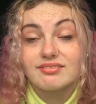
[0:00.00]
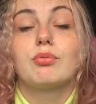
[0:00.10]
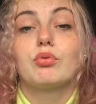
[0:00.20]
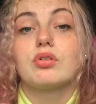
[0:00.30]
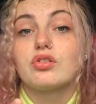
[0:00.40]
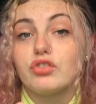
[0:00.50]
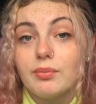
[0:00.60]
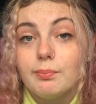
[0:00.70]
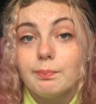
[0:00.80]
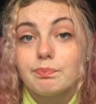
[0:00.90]
If I'm going to the
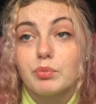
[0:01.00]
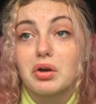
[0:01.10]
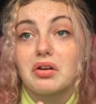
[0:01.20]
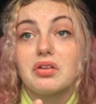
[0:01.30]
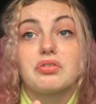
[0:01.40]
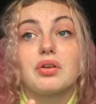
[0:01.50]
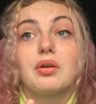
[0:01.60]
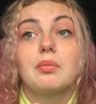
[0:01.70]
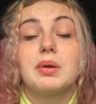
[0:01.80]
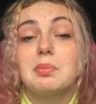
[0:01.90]
gym, because
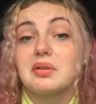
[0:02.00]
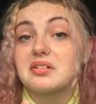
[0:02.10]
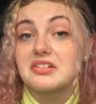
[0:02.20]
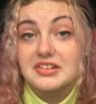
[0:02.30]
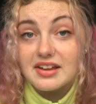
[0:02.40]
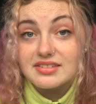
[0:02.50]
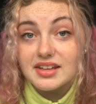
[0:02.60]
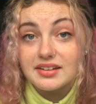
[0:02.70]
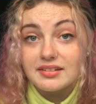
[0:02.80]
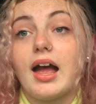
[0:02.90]
people are disgusting.